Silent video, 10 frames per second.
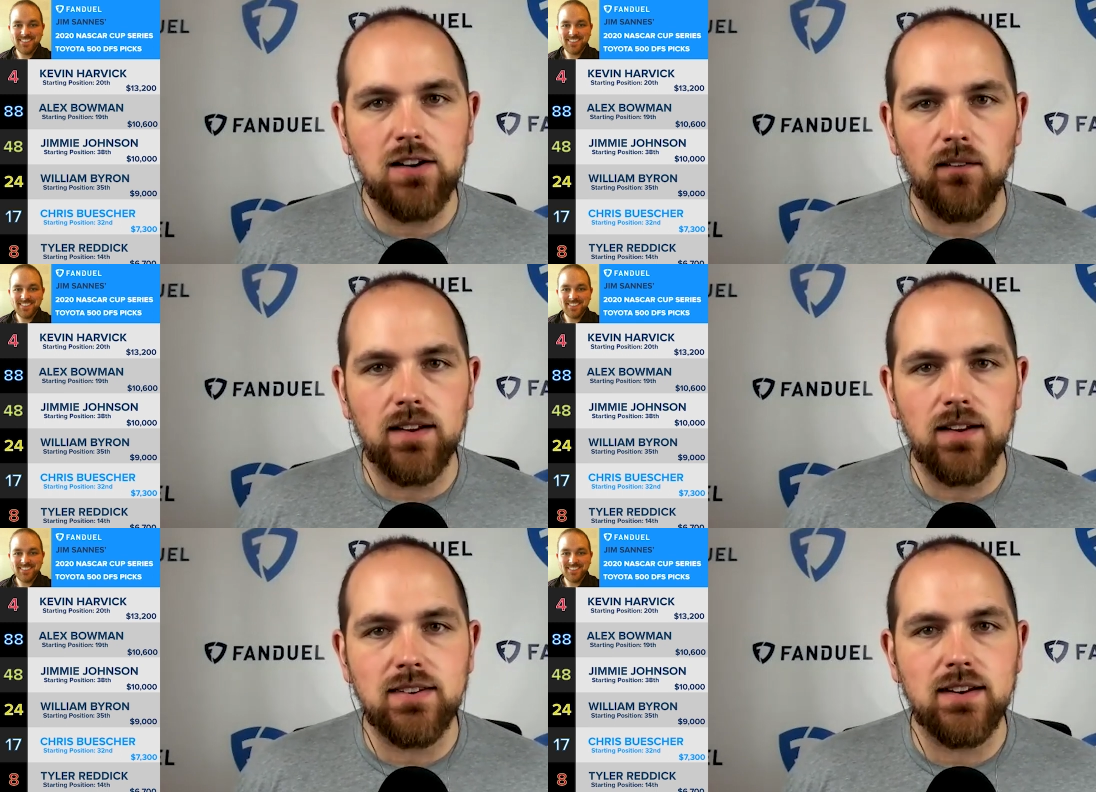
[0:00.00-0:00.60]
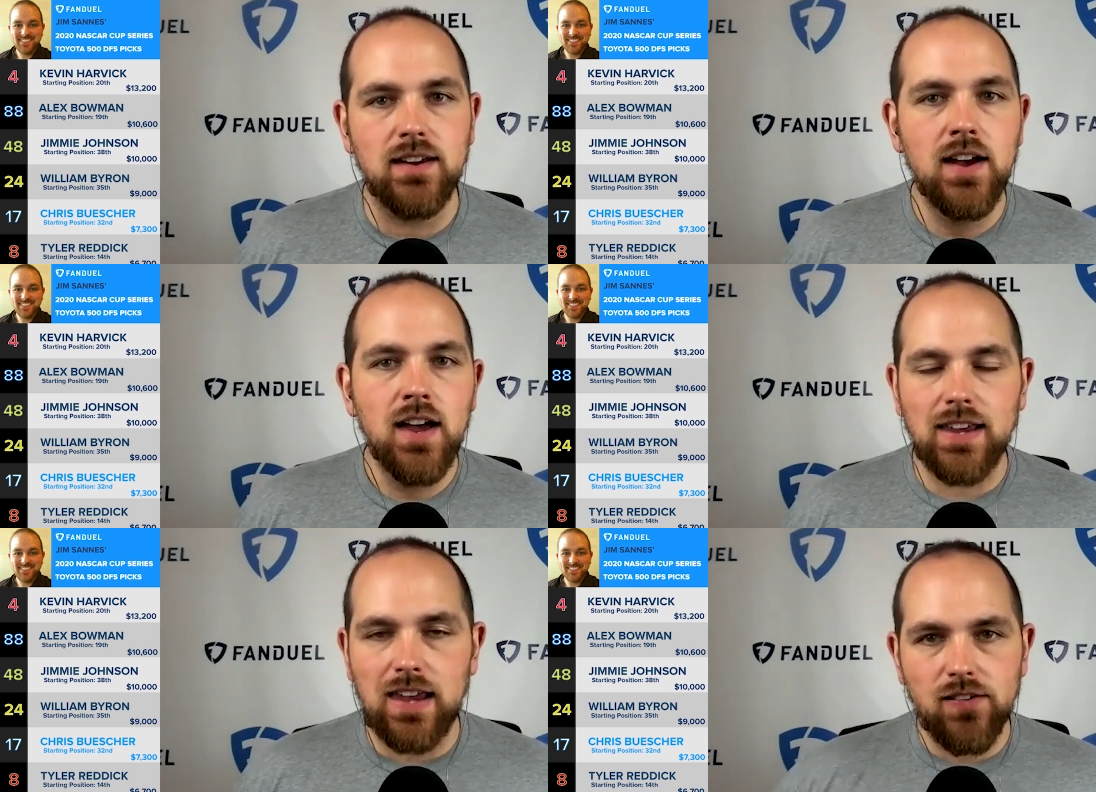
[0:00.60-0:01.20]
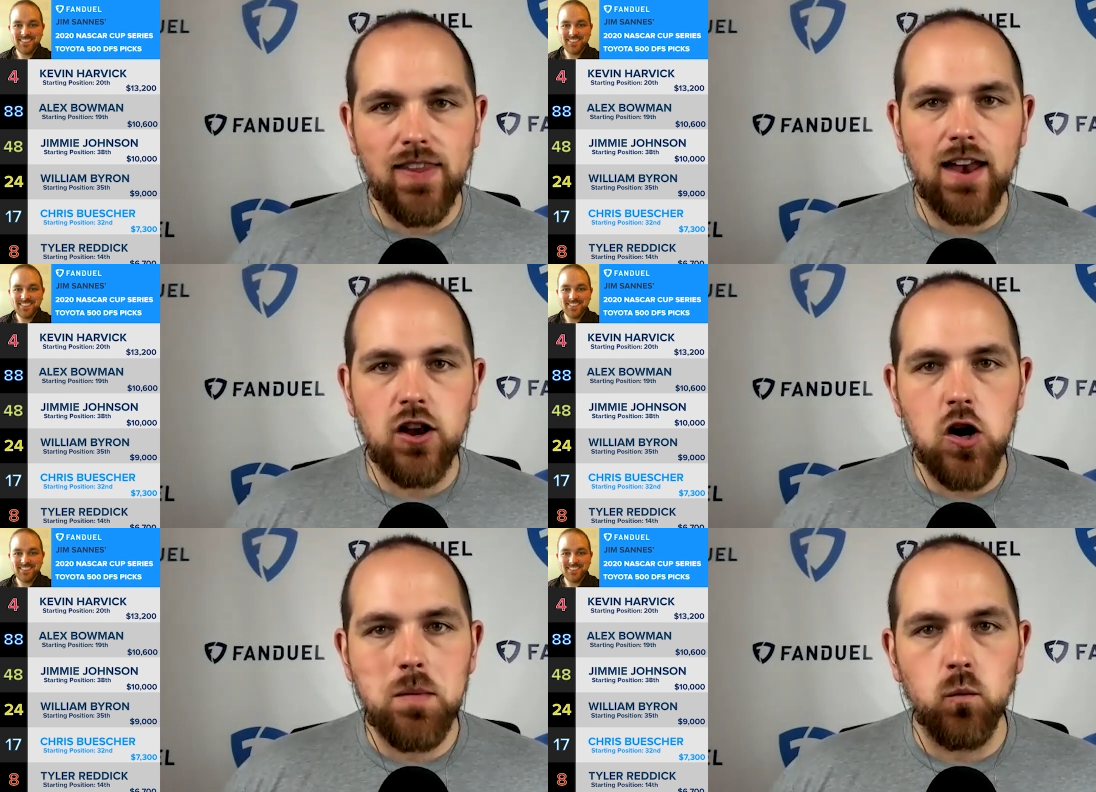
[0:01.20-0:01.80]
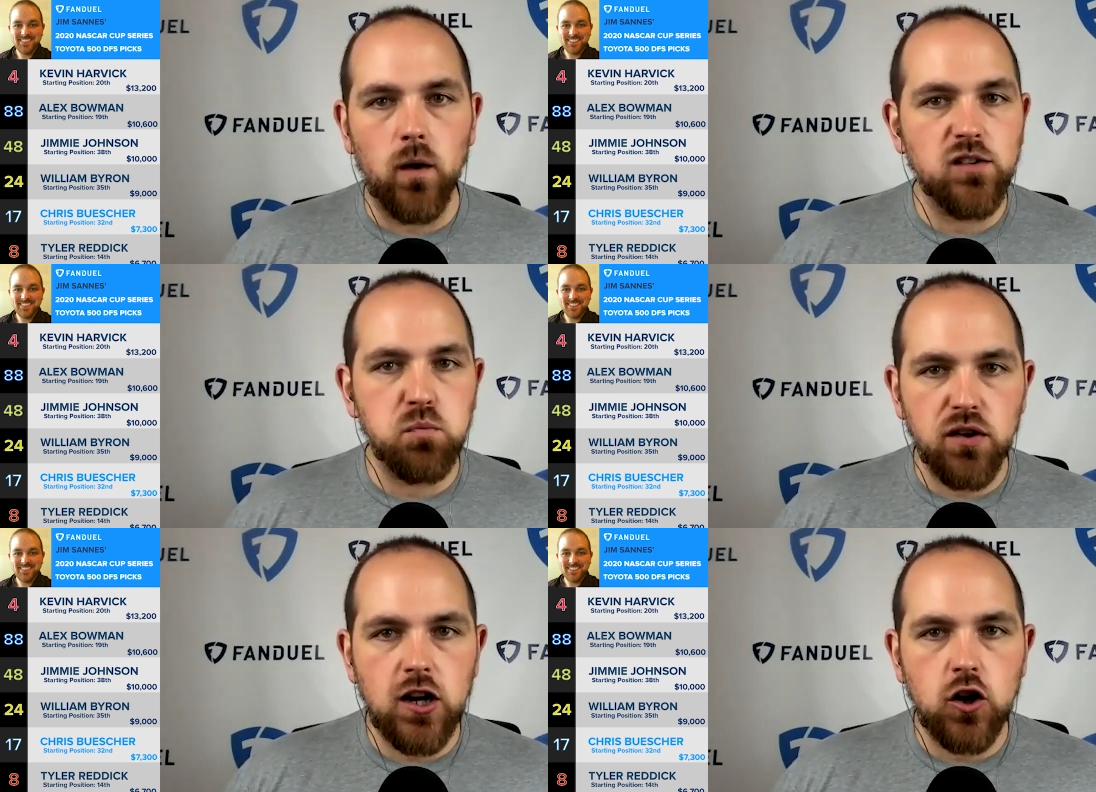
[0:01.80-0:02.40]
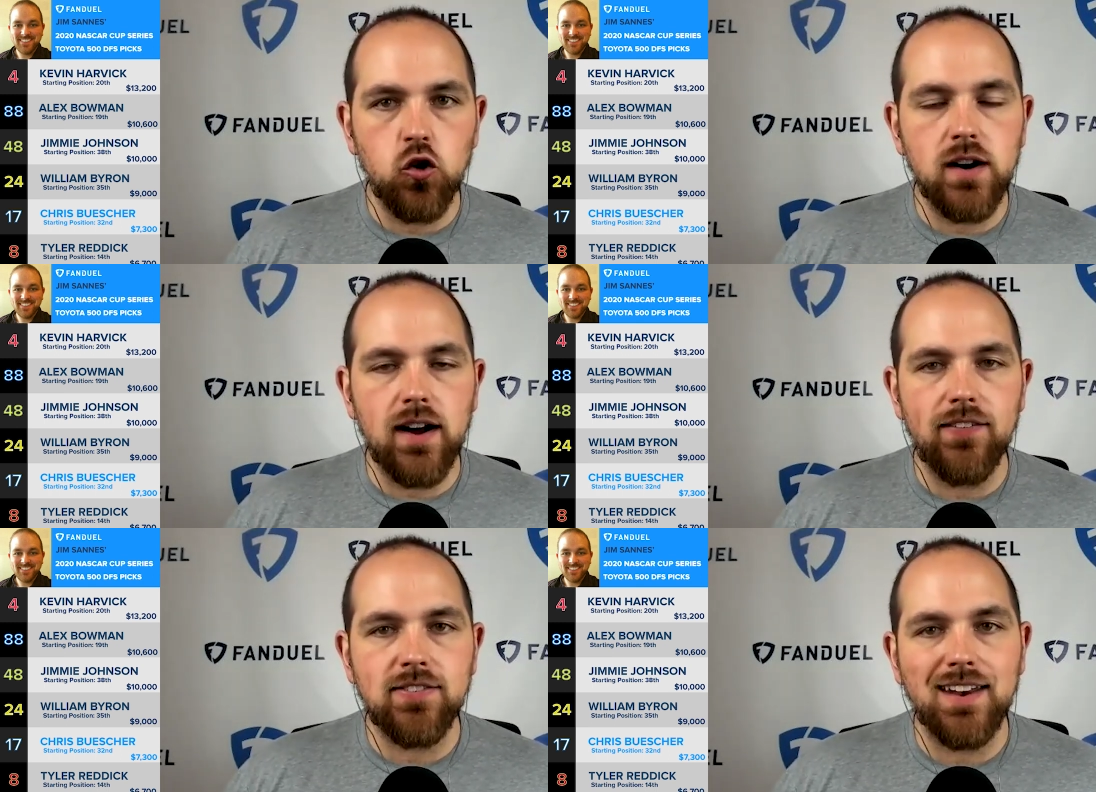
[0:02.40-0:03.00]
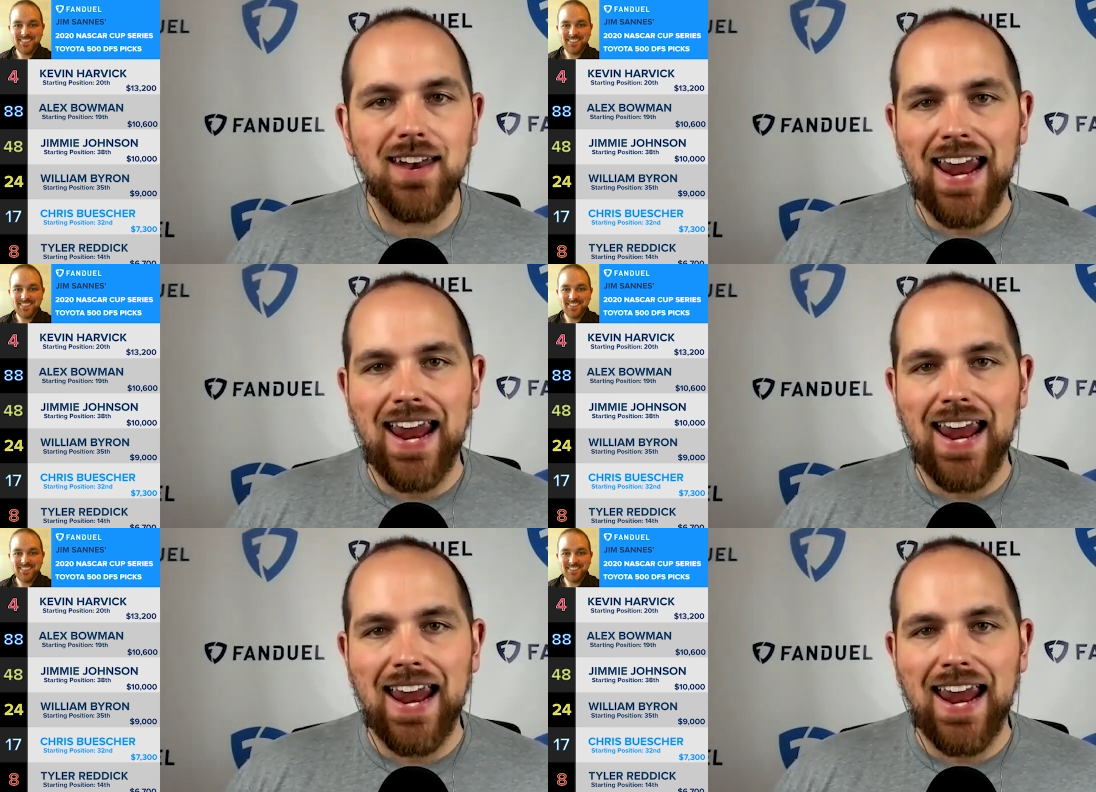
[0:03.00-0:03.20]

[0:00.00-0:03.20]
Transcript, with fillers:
Speaker 1: Darlington, given that Newman was pretty good on Sunday,